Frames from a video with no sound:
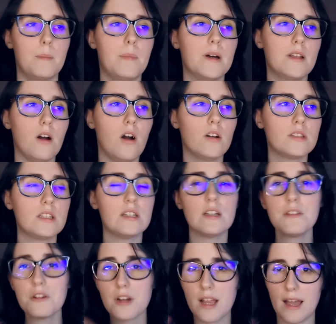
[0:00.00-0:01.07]
But on the
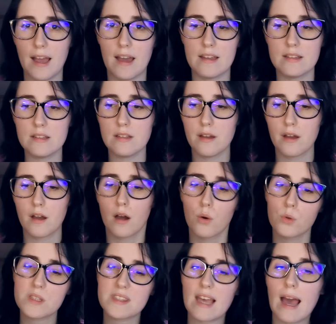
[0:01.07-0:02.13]
other hand,
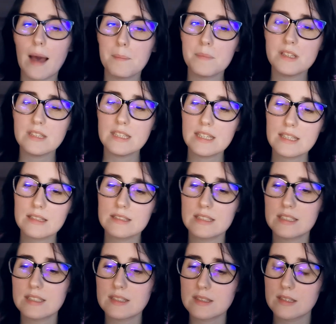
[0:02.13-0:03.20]
what's happening
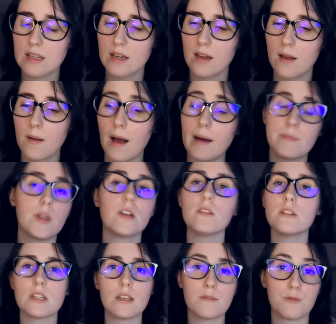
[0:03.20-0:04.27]
is I'm not
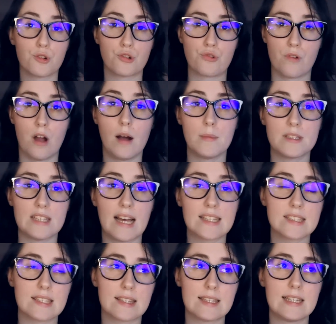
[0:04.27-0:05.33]
looking for drama.
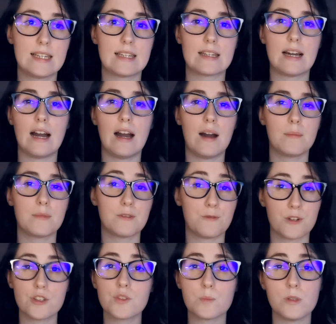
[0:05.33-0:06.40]
That's the thing.
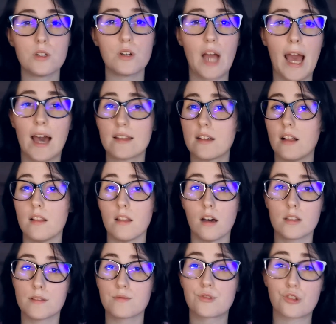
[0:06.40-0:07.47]
First book had a
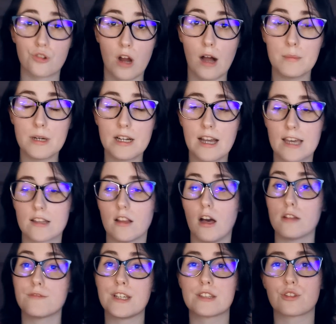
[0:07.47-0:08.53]
lot of drama, had a
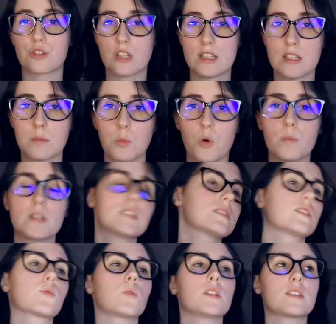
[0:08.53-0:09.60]
lot of entertaining moments.
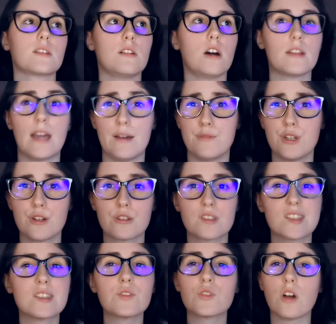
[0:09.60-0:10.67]
This one is a lot heavier.
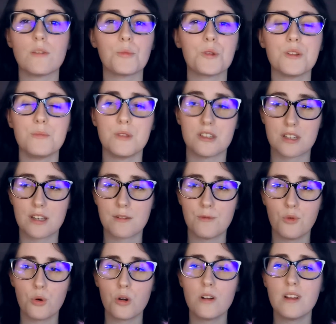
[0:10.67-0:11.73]
This is not what I'm looking
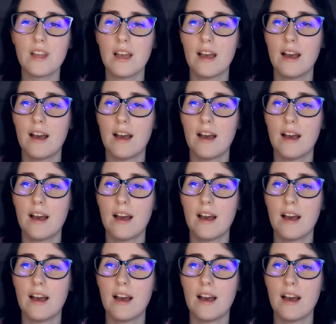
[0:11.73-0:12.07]
for.